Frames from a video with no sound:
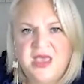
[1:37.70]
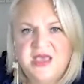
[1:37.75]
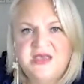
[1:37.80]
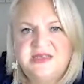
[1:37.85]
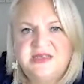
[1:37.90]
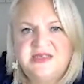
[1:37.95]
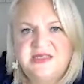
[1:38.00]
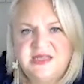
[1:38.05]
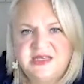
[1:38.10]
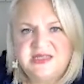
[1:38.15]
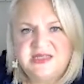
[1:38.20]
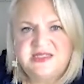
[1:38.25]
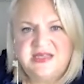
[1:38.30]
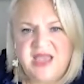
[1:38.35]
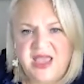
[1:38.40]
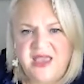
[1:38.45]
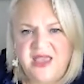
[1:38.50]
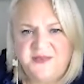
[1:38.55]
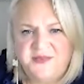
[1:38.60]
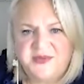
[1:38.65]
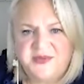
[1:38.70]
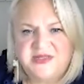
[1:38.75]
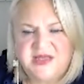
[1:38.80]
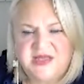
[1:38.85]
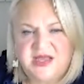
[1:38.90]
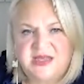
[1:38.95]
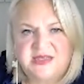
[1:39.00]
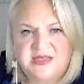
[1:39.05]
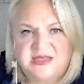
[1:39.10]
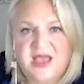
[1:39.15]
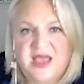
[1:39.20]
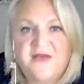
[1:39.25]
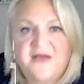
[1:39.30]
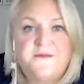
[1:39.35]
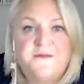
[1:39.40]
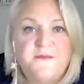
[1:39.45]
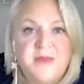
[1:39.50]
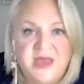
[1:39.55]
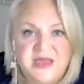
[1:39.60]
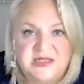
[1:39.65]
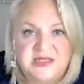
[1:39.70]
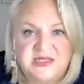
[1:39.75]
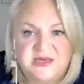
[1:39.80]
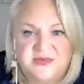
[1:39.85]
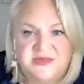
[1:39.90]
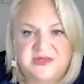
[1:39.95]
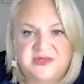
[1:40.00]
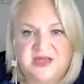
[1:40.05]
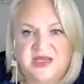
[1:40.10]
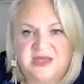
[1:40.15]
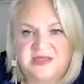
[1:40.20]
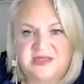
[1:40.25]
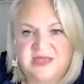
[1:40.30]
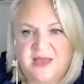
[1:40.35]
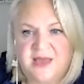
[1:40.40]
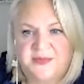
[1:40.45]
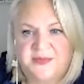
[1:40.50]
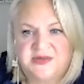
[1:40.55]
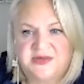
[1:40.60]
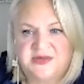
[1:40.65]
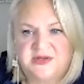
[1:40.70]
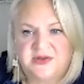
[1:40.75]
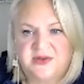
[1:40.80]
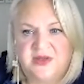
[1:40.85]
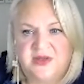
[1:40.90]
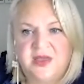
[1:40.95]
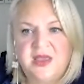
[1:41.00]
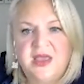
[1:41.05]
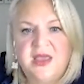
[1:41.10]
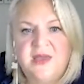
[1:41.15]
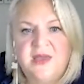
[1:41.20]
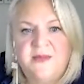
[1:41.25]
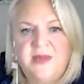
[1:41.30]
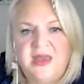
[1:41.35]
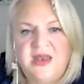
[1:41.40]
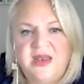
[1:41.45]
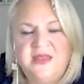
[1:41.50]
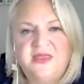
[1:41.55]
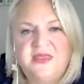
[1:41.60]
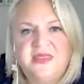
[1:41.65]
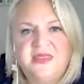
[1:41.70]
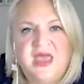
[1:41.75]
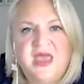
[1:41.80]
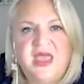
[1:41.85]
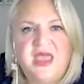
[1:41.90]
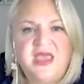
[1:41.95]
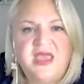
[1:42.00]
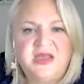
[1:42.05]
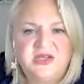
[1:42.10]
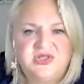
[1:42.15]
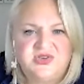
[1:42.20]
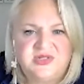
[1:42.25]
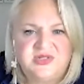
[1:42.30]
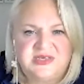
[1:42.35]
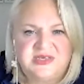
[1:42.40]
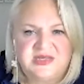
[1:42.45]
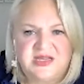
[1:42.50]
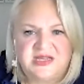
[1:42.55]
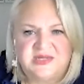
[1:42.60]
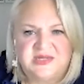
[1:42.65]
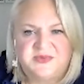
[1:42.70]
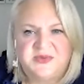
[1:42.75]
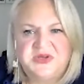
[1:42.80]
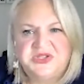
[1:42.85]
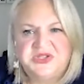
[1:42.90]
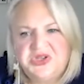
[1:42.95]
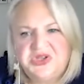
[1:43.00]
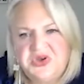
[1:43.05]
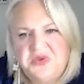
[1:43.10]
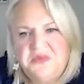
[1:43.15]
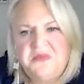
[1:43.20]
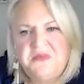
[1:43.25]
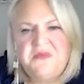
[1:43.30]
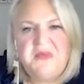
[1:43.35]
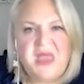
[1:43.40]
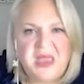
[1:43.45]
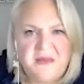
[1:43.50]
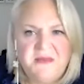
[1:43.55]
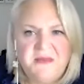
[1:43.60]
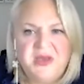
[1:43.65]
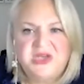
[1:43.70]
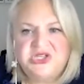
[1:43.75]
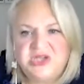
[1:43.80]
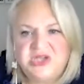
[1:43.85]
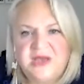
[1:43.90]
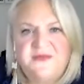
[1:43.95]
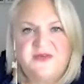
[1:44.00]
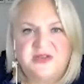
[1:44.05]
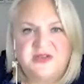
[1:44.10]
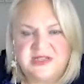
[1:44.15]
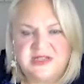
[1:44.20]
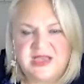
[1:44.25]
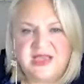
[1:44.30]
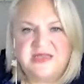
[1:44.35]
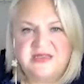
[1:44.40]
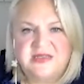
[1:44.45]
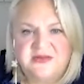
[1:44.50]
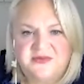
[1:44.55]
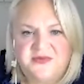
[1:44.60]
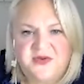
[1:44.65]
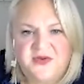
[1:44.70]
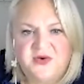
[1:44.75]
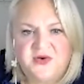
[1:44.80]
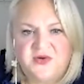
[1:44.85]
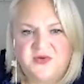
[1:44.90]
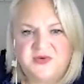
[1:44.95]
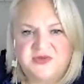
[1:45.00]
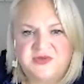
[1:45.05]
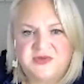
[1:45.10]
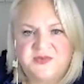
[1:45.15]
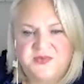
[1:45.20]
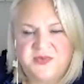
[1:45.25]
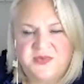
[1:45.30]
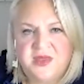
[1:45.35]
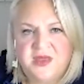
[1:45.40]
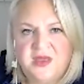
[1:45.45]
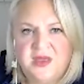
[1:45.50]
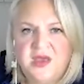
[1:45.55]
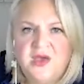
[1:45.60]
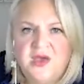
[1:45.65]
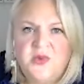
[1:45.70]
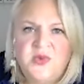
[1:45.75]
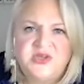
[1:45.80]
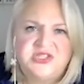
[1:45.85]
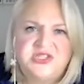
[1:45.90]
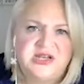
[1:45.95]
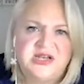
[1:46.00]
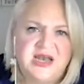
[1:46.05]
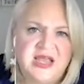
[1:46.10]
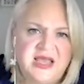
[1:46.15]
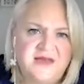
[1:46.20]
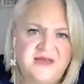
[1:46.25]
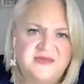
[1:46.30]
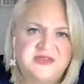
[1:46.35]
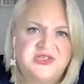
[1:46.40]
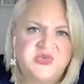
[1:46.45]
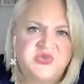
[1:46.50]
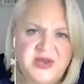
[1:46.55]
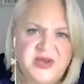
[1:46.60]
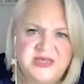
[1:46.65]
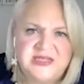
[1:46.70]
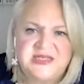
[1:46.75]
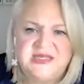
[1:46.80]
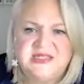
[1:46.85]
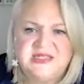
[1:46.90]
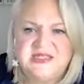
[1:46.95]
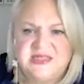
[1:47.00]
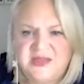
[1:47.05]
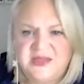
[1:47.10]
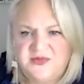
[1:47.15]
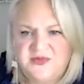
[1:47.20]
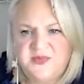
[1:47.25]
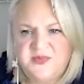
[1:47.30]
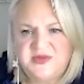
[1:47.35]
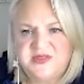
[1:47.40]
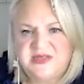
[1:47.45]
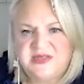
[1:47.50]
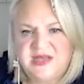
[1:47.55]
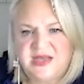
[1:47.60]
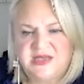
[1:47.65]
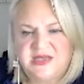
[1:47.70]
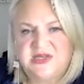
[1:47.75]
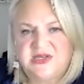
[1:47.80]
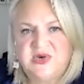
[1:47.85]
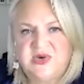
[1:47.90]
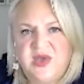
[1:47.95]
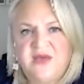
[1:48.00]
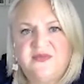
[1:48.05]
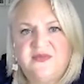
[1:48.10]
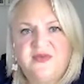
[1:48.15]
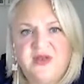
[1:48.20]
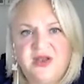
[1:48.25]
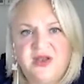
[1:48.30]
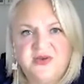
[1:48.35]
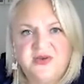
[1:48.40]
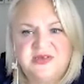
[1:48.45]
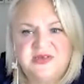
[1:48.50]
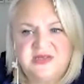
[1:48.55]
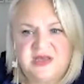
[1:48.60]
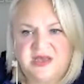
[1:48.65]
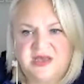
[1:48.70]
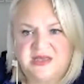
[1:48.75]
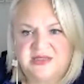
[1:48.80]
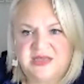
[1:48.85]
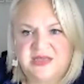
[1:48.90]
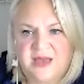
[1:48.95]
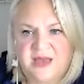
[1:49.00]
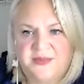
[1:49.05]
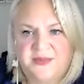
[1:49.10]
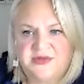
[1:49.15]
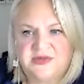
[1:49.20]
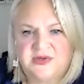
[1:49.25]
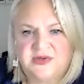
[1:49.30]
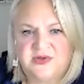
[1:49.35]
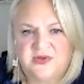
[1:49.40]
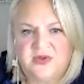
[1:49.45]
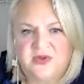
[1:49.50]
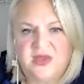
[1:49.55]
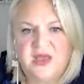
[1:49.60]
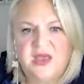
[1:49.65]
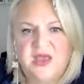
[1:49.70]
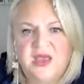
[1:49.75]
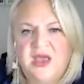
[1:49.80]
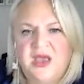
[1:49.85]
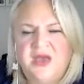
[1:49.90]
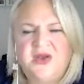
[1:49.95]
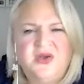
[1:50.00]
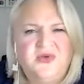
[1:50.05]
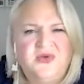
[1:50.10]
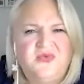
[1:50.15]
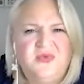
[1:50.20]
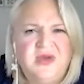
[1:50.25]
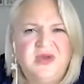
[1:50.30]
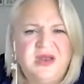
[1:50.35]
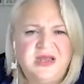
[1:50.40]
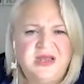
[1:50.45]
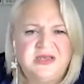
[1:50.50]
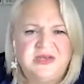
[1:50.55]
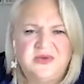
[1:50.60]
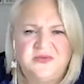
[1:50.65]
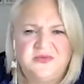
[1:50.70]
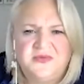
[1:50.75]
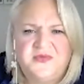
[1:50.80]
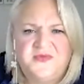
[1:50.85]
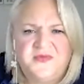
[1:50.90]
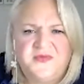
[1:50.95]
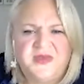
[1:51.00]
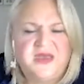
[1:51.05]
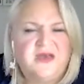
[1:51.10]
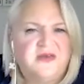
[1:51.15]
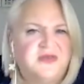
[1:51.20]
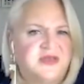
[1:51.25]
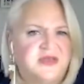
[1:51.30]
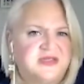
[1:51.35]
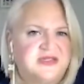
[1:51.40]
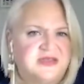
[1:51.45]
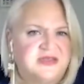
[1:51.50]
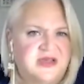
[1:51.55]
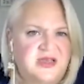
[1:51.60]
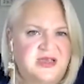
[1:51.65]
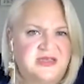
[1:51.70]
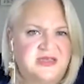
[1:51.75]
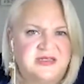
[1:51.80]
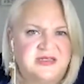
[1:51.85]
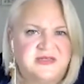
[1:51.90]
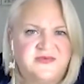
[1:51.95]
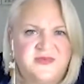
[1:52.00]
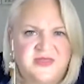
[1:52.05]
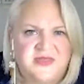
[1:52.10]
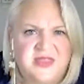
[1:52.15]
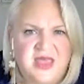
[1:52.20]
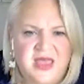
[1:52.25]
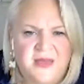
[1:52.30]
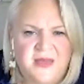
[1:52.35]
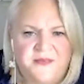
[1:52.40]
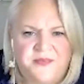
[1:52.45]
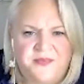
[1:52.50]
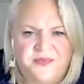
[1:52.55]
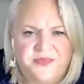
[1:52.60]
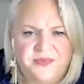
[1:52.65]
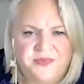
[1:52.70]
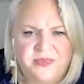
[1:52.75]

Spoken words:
68% have medium science capital, meaning that they're interested but don't make much effort to get involved, which leaves 27% who have low science capital and who really don't feel that science is for them.